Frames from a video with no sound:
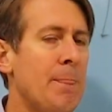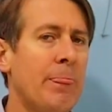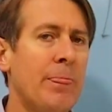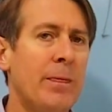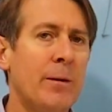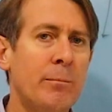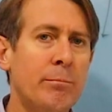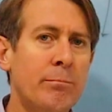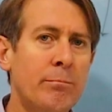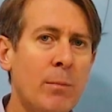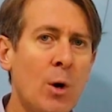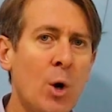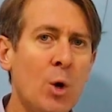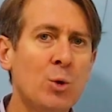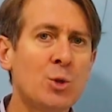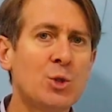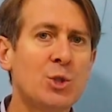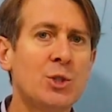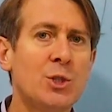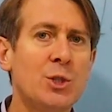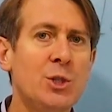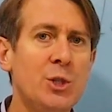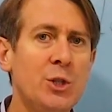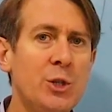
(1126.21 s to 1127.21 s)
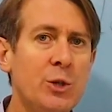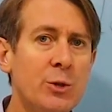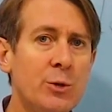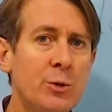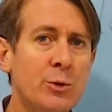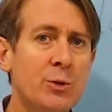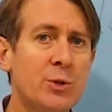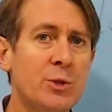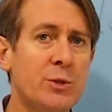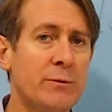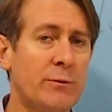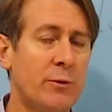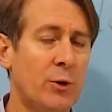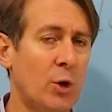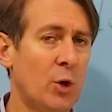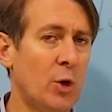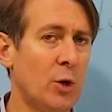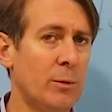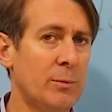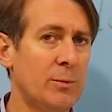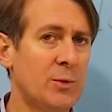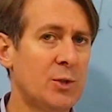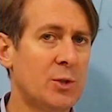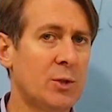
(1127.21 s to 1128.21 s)
the most used
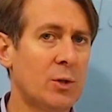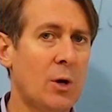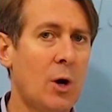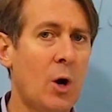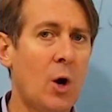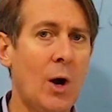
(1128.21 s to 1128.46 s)
verbs